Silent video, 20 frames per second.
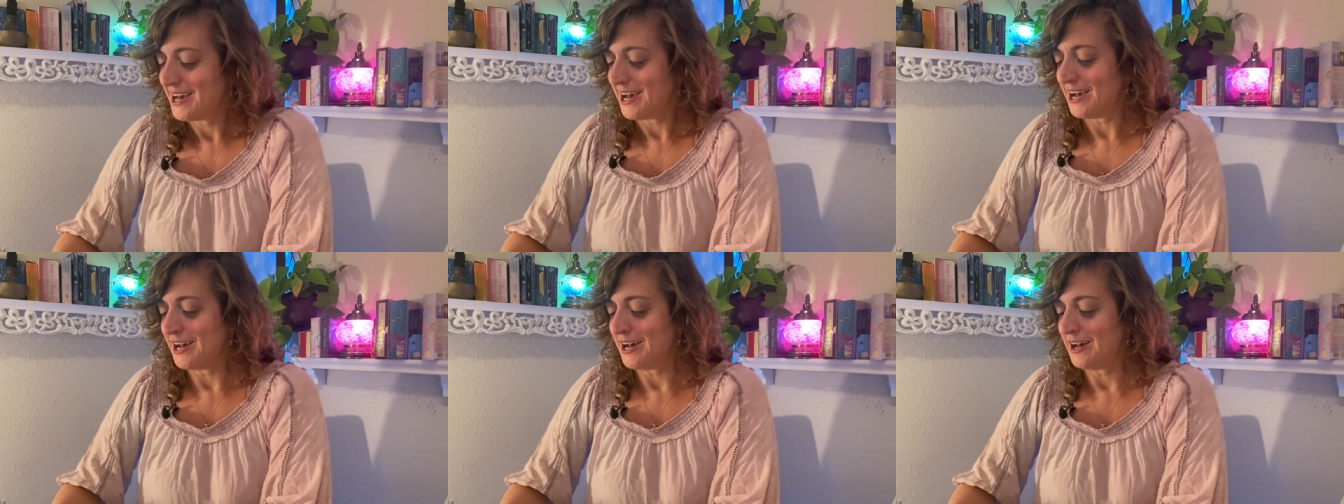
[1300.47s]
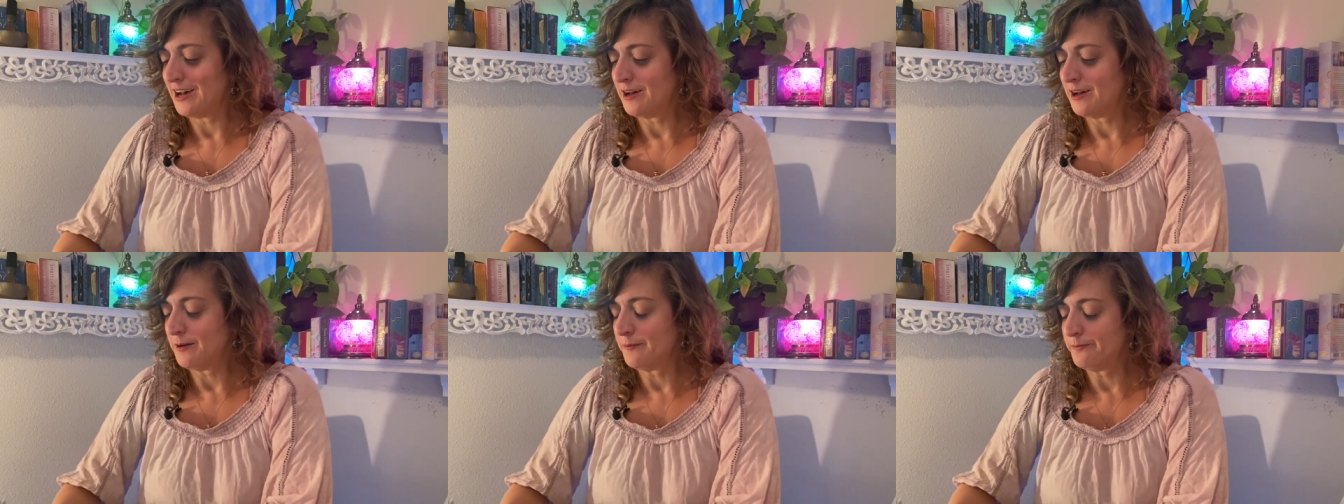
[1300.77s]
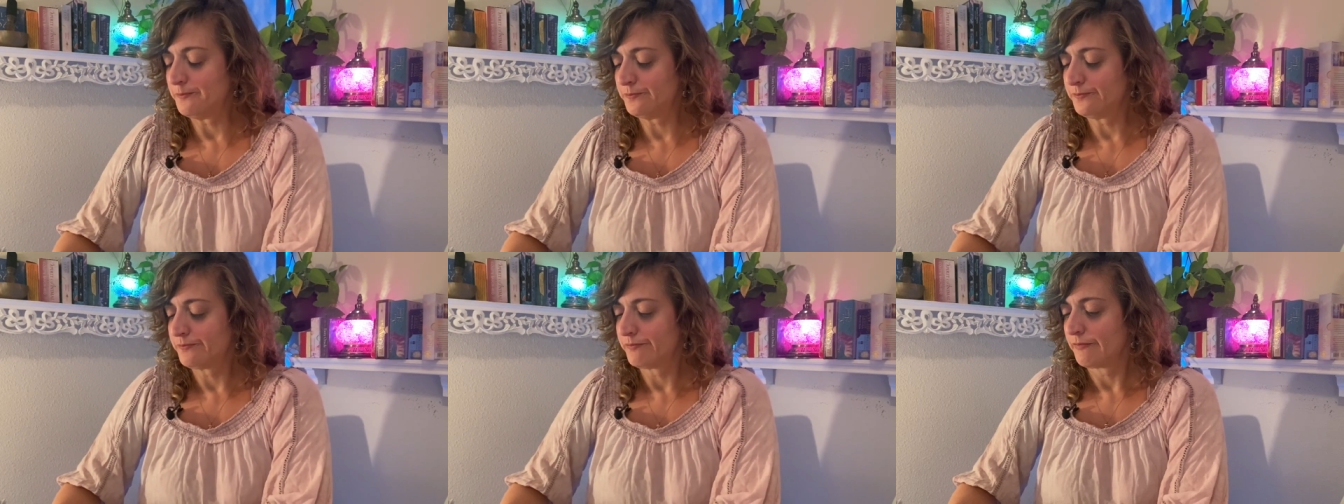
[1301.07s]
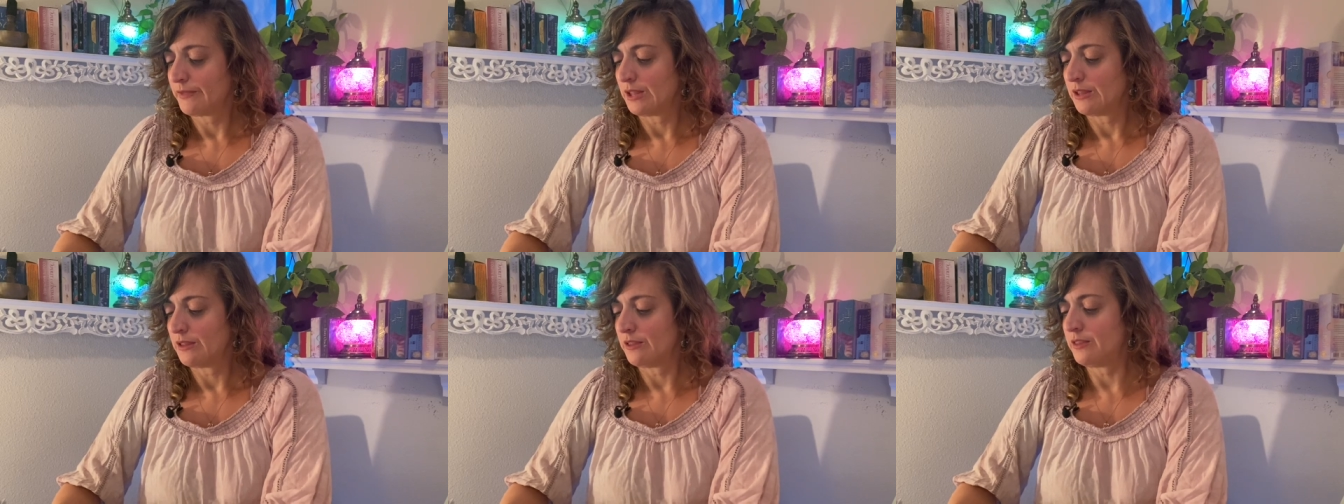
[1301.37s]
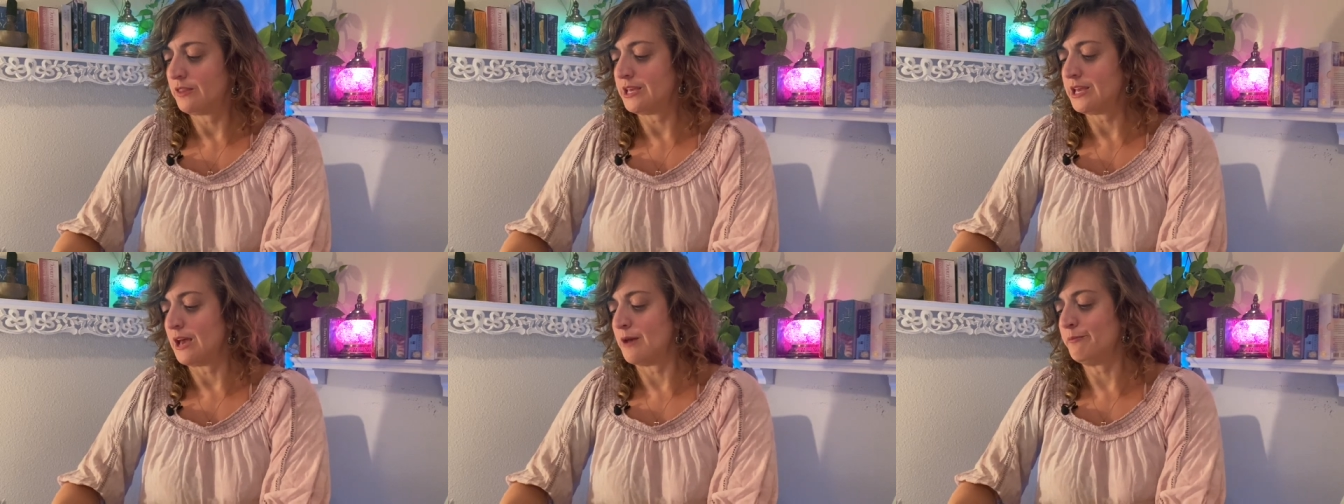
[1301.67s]
Um,
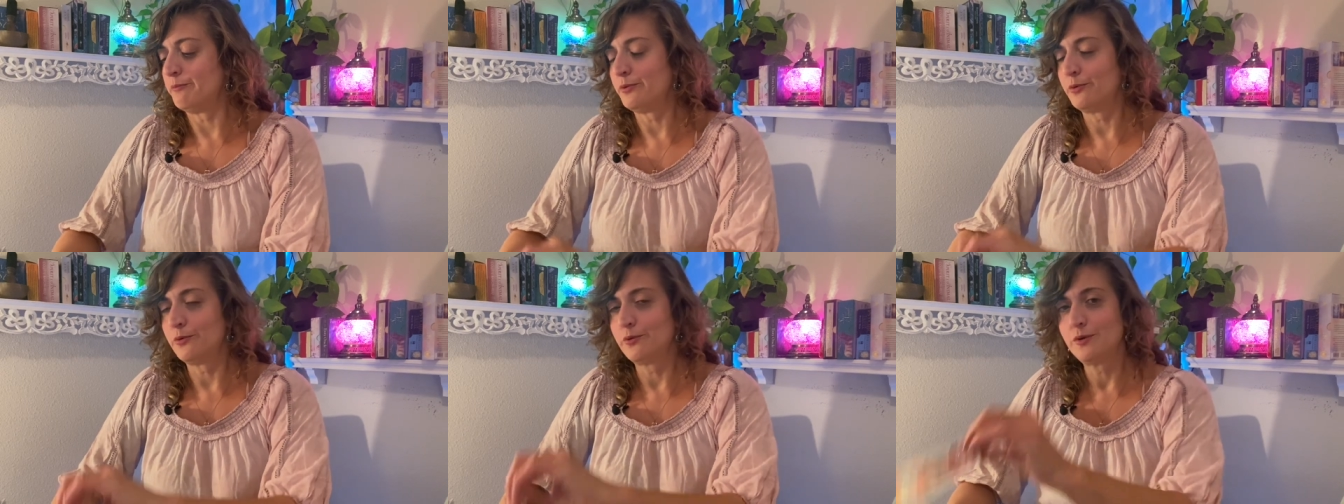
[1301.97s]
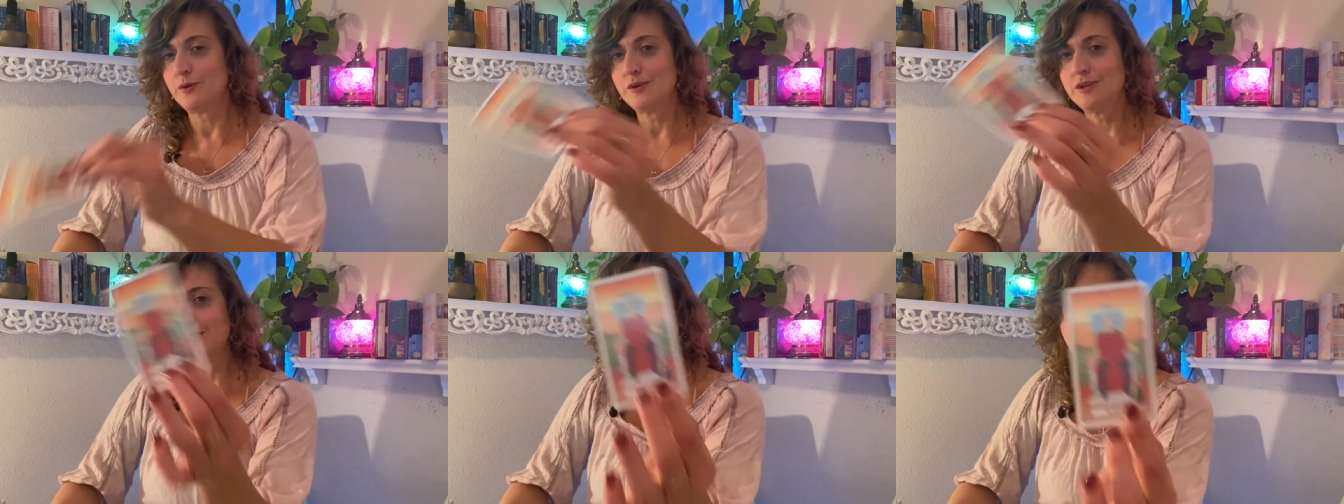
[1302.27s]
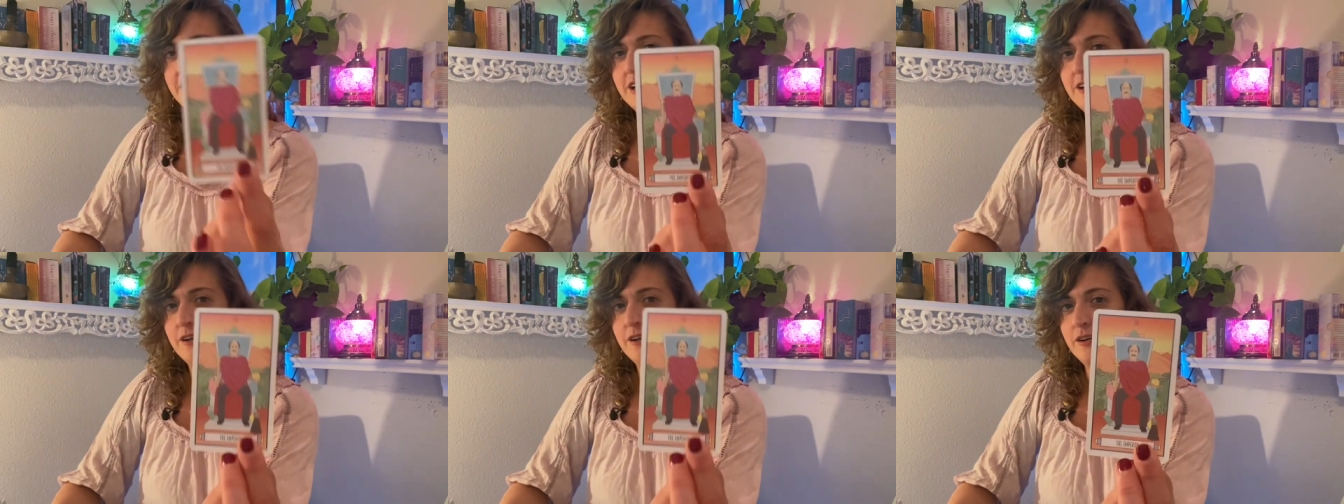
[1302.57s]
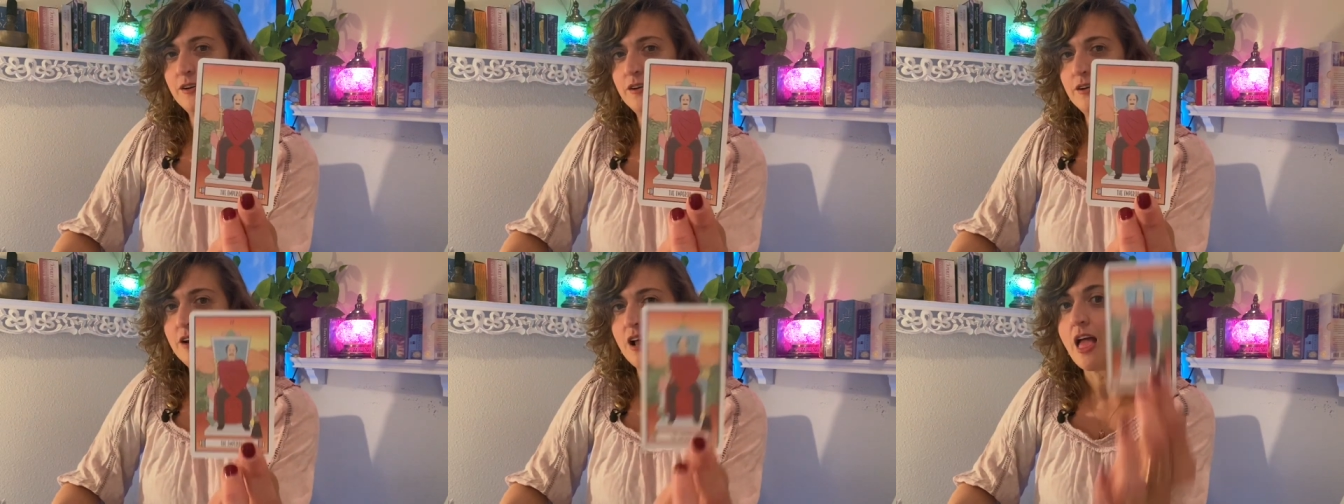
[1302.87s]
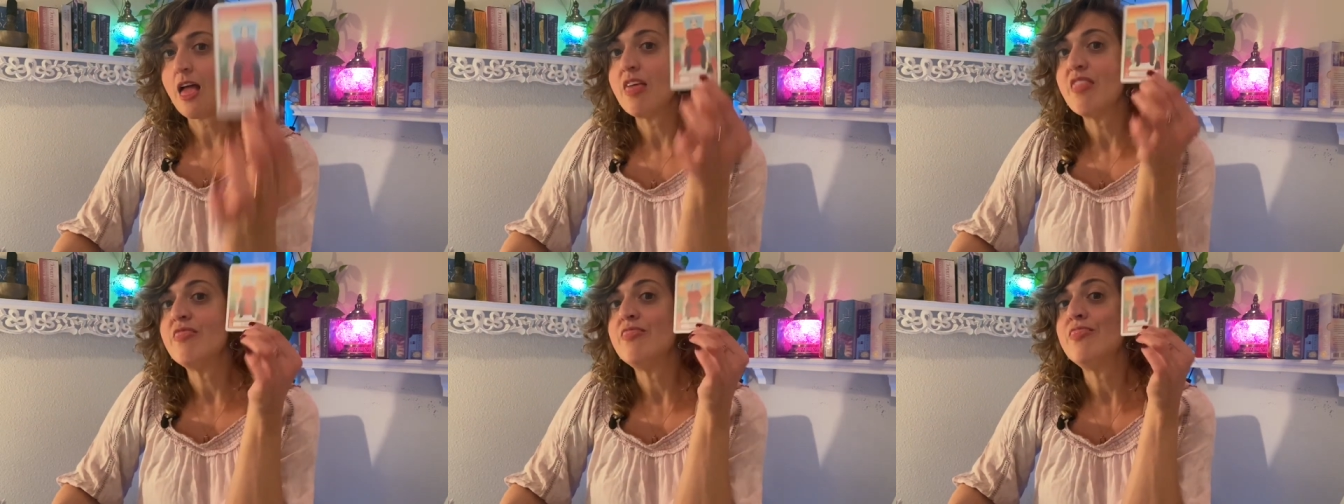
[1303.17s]
the emperor is here.
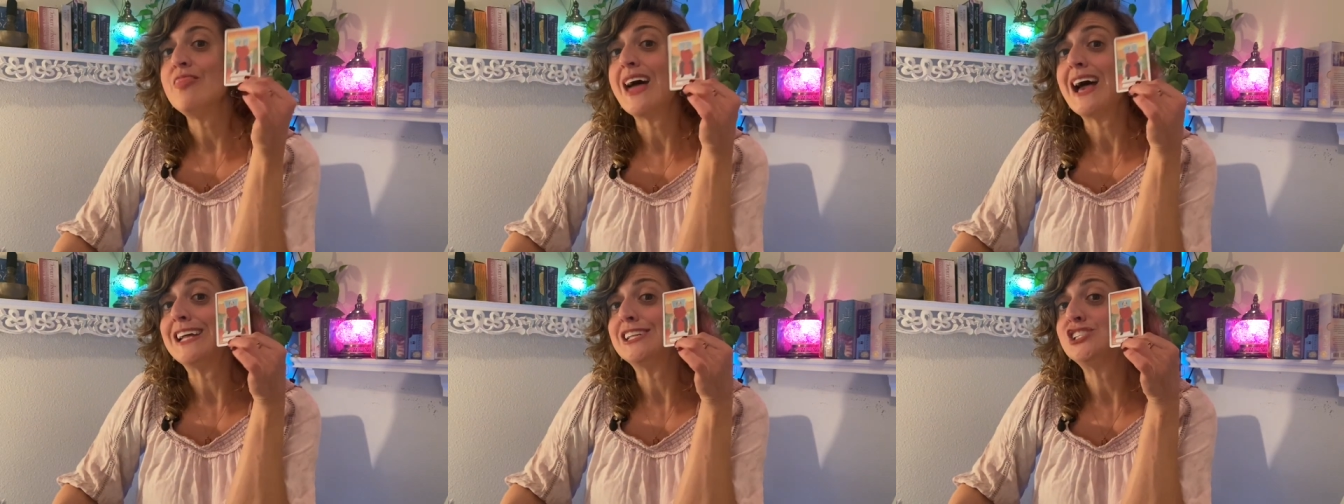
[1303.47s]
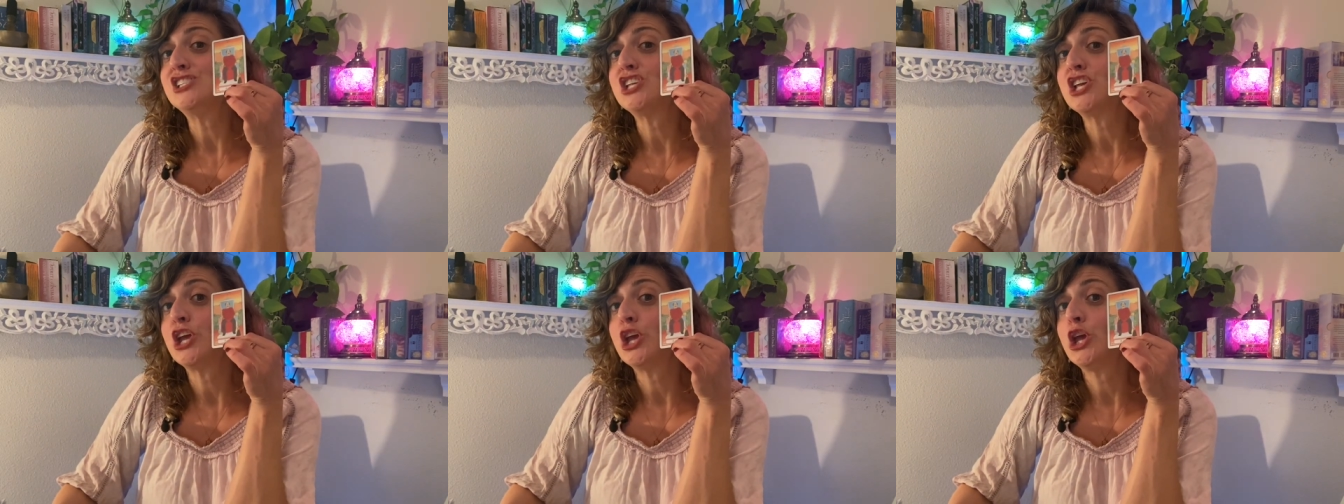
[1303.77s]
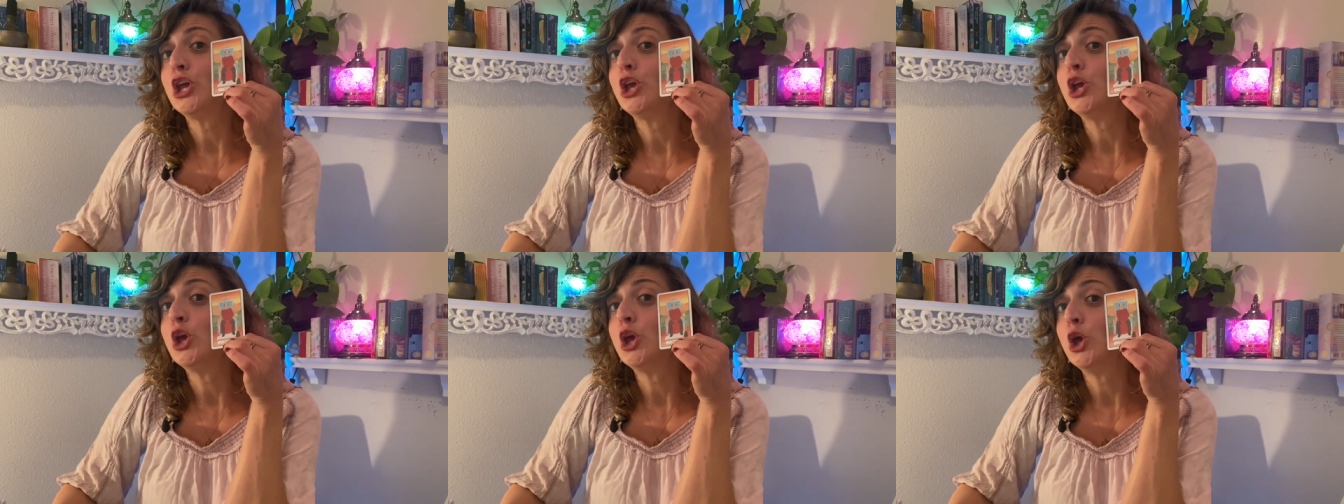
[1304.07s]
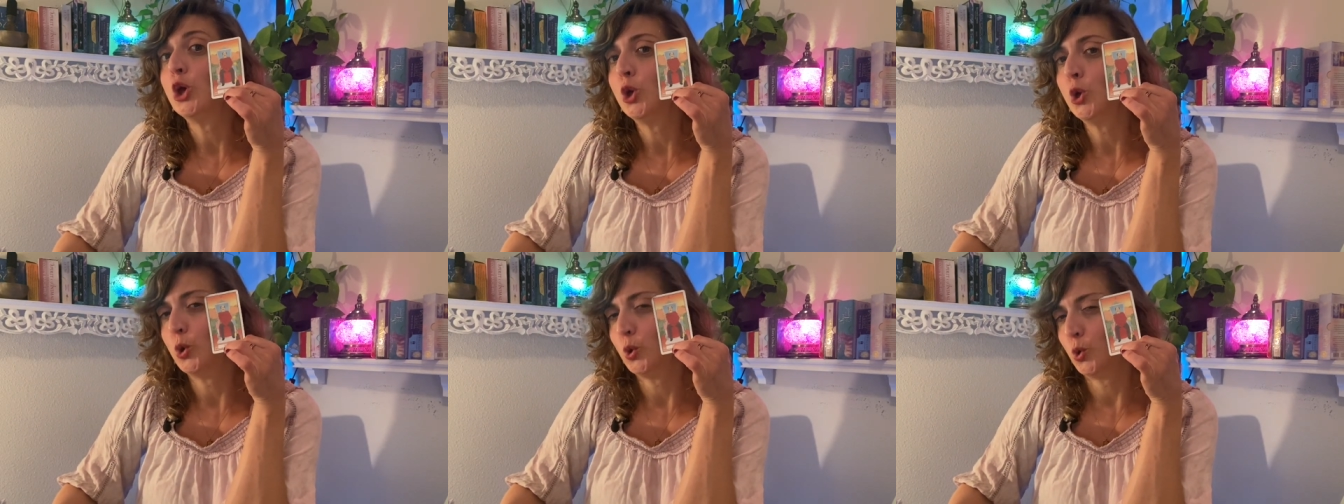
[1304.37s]
That's you.